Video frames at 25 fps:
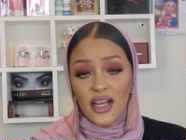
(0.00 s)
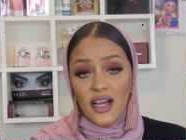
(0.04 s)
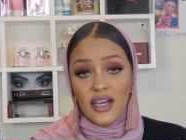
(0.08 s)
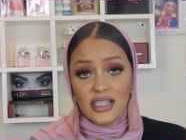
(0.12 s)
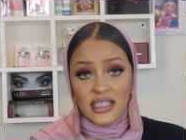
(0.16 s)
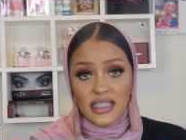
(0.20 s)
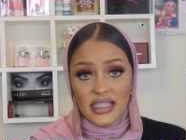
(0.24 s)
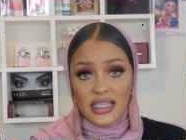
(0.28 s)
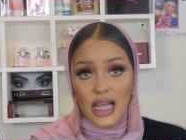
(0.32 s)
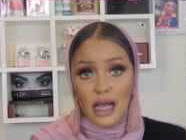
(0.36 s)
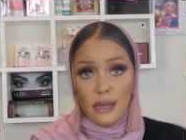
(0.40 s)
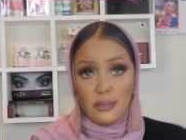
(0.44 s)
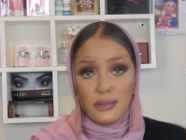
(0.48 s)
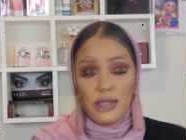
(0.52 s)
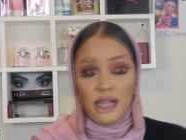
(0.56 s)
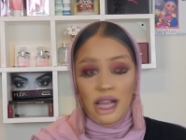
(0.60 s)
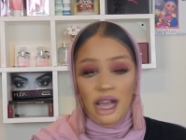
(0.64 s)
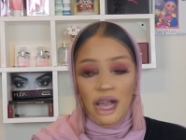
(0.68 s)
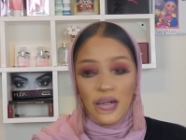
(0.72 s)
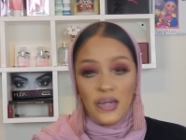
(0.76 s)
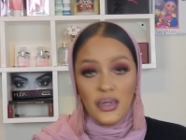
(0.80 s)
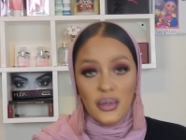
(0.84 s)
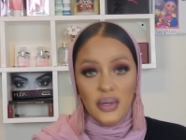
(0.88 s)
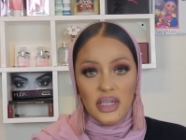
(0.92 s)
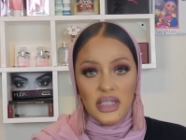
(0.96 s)
on Snapchat.
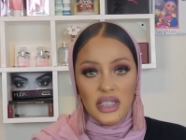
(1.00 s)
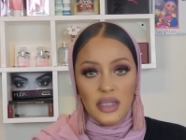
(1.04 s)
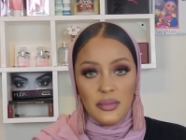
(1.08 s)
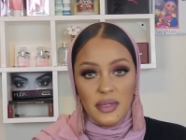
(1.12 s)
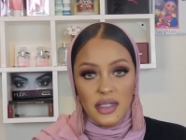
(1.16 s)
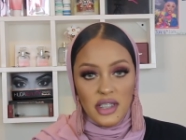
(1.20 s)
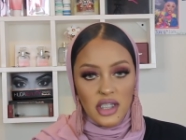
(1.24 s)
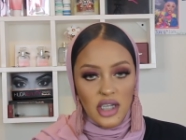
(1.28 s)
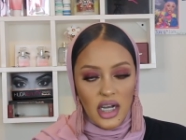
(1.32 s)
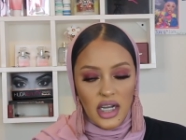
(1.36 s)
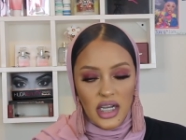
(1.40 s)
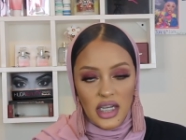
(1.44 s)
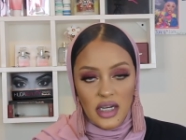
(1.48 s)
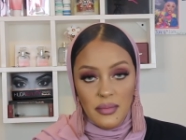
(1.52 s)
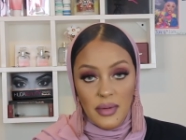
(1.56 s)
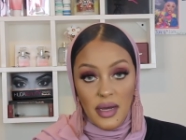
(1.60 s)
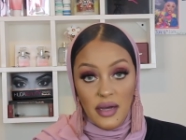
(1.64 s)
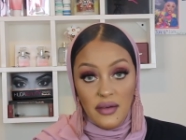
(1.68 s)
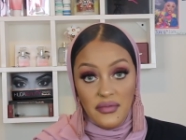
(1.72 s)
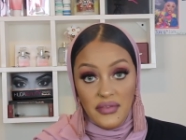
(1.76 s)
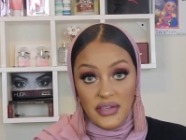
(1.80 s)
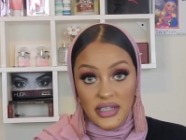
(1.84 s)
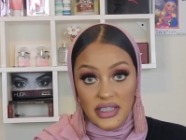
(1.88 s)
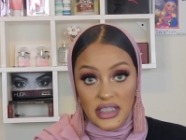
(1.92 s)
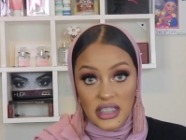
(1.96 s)
I'm also going to be talking
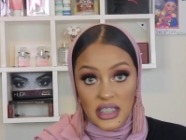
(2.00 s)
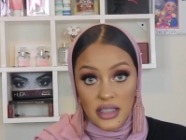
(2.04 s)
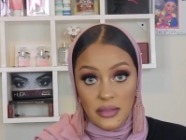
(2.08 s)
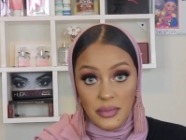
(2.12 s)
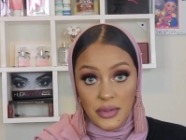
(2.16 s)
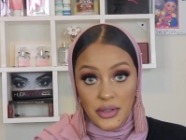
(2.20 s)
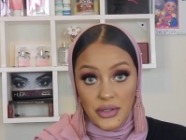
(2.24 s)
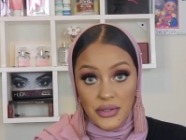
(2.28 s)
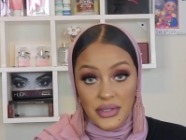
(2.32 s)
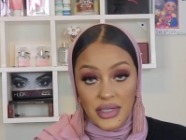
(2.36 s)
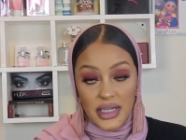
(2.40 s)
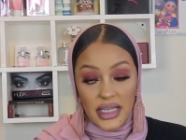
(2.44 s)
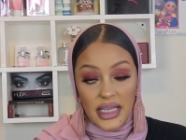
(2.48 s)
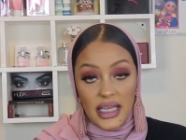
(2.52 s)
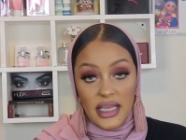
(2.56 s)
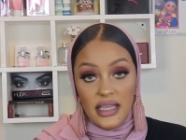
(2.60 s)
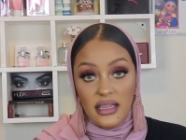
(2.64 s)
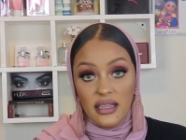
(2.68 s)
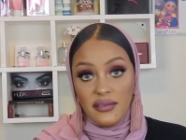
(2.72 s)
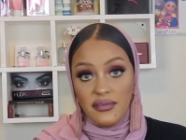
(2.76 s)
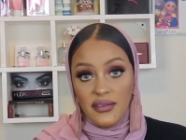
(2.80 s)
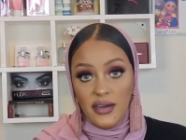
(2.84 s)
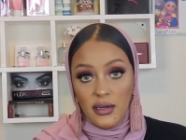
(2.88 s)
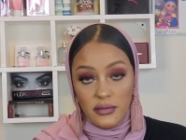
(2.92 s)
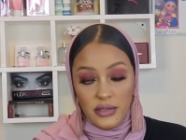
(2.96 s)
about Fenty Beauty,
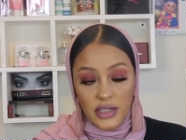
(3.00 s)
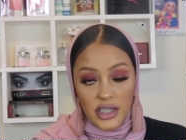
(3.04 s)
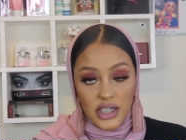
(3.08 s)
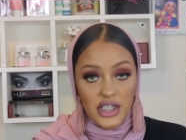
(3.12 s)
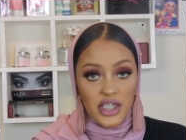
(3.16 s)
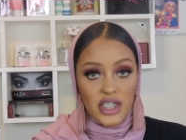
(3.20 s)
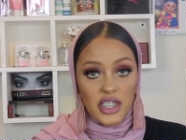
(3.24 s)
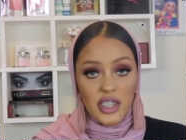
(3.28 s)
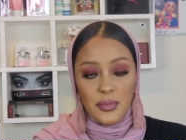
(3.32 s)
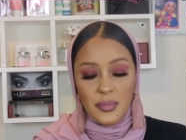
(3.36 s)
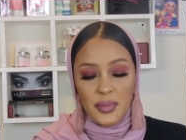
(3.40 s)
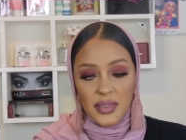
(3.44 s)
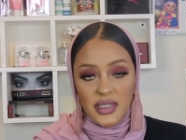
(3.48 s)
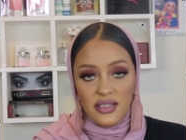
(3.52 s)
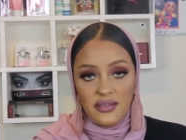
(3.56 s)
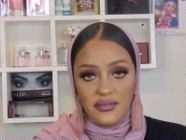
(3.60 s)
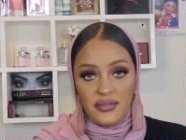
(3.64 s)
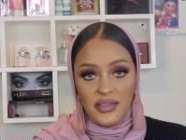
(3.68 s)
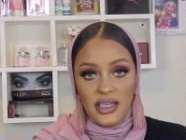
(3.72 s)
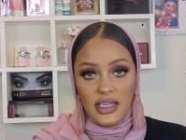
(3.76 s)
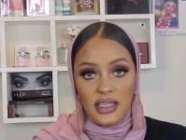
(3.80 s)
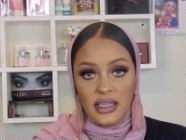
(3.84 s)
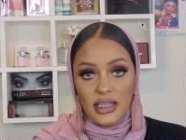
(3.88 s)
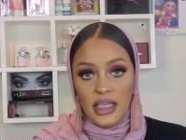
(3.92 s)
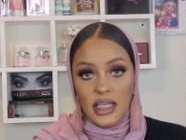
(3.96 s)
the foundation
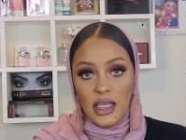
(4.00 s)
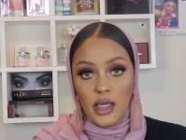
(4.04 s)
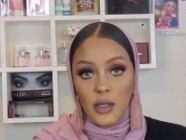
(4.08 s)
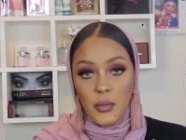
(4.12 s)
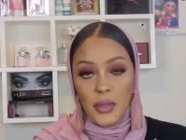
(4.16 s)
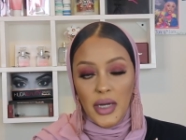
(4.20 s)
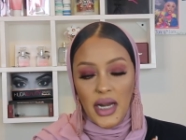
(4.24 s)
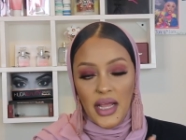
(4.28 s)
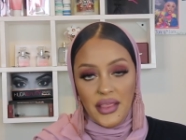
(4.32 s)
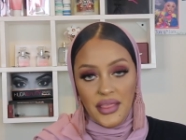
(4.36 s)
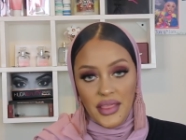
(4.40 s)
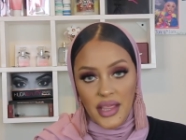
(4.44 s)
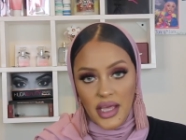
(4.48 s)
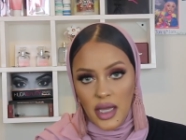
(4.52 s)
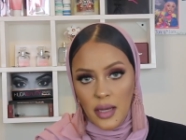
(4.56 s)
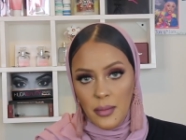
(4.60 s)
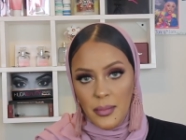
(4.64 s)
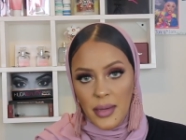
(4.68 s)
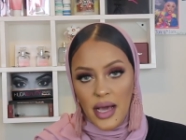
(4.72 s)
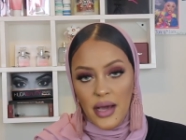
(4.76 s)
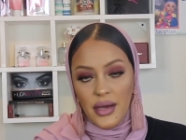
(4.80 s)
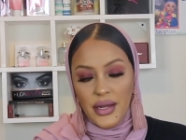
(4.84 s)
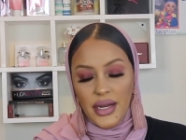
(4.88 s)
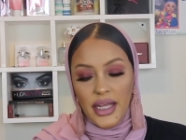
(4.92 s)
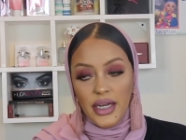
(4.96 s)
specifically, what I think
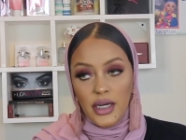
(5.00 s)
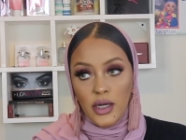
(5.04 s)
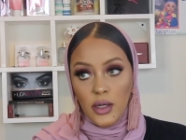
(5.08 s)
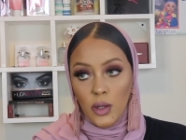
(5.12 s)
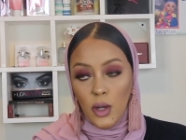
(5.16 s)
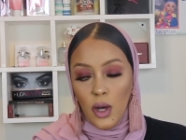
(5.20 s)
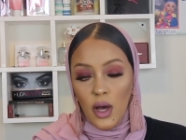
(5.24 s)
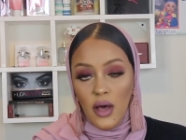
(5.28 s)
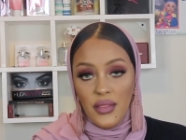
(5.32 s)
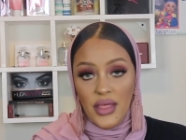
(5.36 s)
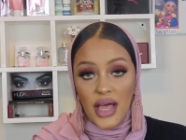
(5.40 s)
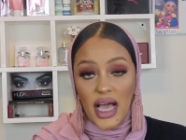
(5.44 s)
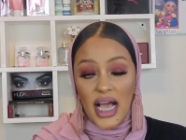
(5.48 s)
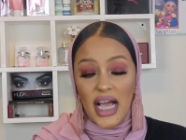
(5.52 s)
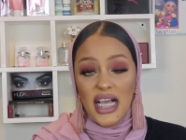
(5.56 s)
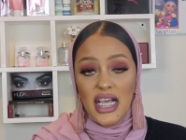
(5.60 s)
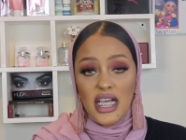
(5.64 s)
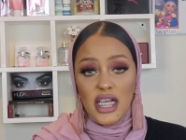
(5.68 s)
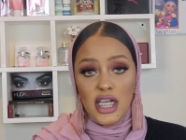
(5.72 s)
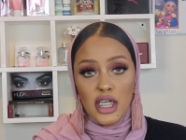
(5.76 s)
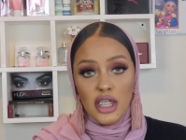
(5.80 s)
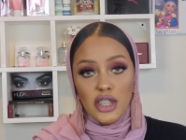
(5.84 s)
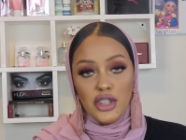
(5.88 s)
about it and all that.